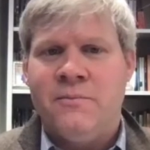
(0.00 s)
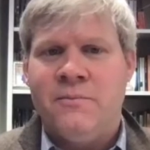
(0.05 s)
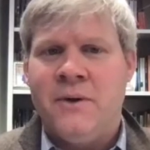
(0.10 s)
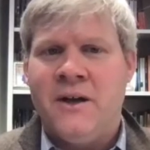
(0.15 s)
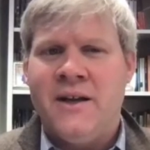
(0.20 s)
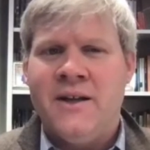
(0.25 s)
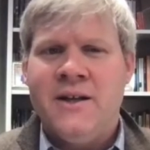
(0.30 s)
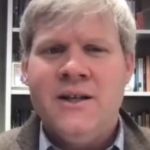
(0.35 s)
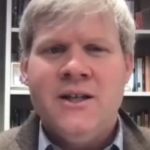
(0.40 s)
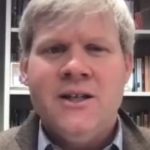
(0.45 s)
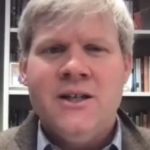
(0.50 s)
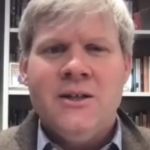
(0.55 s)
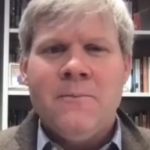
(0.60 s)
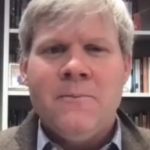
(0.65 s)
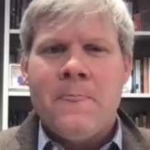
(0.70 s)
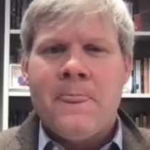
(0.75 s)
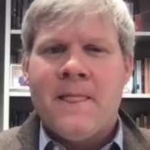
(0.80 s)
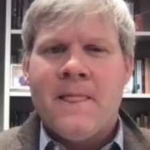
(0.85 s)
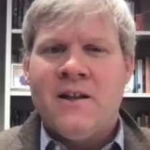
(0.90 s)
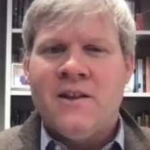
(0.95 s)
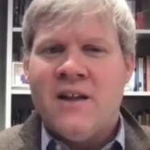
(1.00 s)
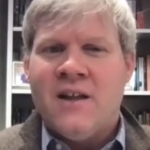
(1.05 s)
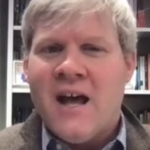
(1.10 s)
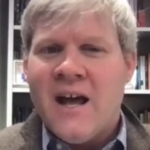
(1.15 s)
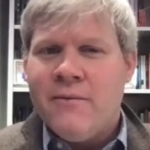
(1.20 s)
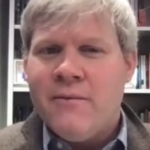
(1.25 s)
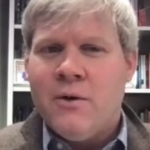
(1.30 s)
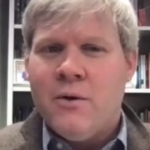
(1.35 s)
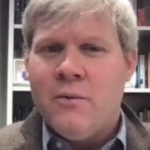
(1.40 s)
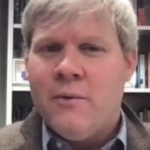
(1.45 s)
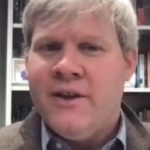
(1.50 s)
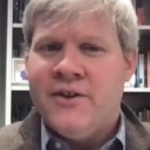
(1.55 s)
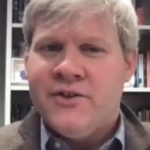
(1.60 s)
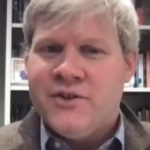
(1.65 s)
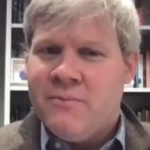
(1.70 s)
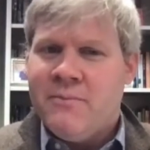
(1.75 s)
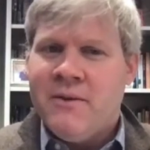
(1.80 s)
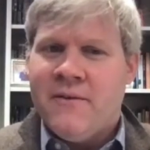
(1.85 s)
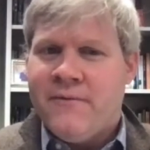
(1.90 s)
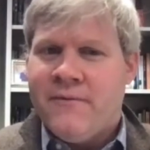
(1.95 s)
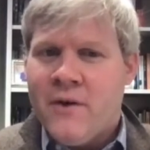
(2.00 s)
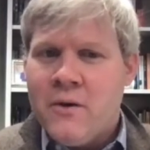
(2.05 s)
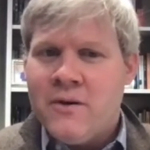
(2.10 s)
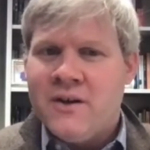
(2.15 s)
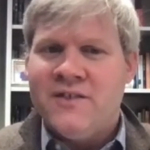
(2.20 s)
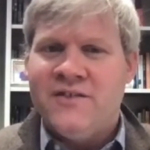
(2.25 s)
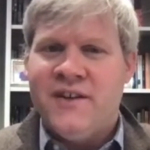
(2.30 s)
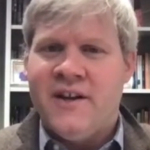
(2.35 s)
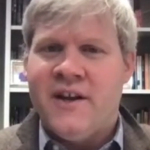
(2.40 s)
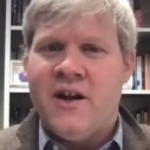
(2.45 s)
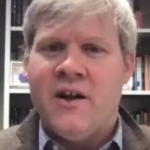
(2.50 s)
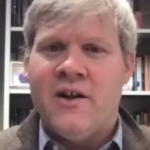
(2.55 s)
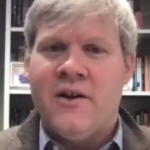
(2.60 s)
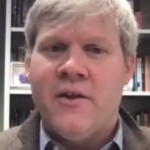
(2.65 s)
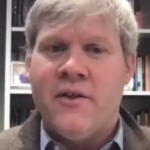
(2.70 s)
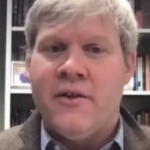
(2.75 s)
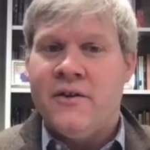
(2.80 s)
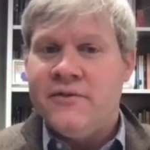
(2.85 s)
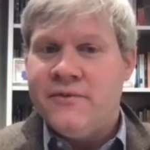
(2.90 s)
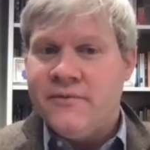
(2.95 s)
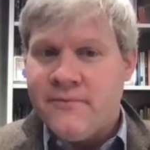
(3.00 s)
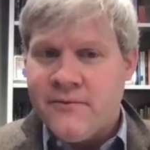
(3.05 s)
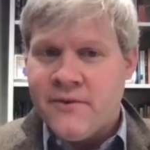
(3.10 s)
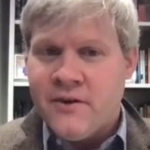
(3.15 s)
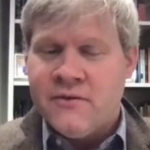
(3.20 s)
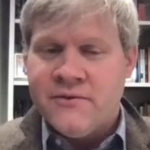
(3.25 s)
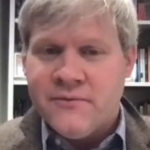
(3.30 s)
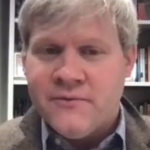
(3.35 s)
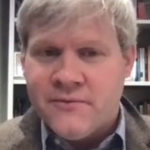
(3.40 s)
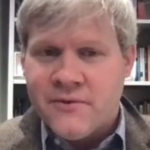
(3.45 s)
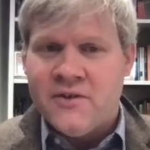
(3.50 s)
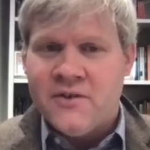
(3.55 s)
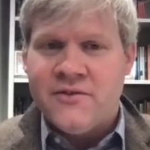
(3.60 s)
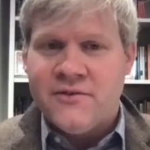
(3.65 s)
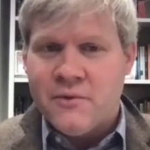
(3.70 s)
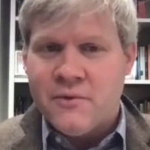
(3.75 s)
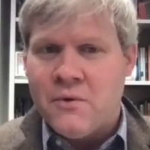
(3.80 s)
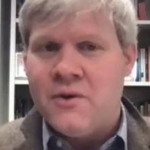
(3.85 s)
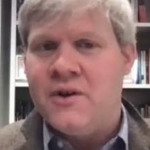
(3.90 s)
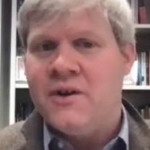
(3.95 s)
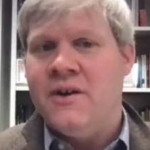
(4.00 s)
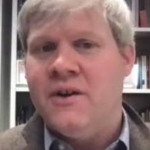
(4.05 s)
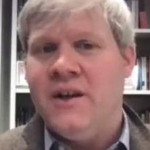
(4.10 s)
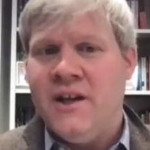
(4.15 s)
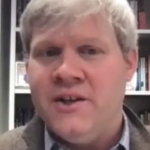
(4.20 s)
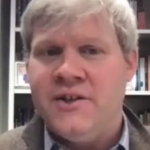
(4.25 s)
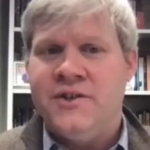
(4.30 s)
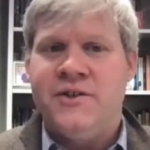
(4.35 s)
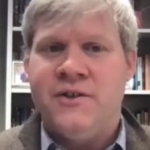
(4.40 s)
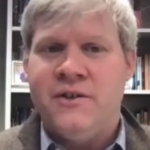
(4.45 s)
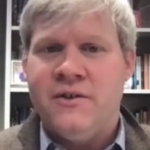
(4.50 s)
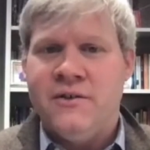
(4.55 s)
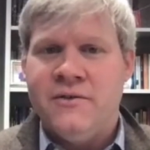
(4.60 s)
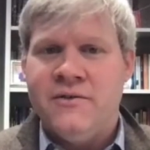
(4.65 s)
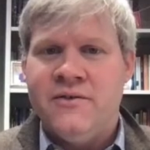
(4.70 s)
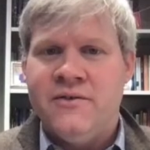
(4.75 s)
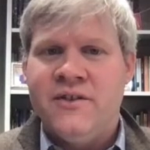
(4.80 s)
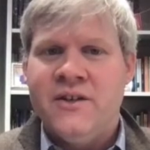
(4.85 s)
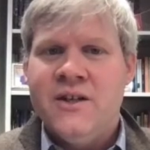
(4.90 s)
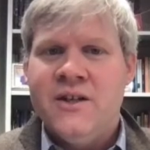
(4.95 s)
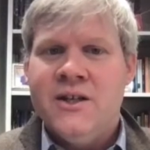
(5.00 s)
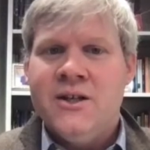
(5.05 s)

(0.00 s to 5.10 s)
But a lot of what we should be focusing on are those, those first order issues.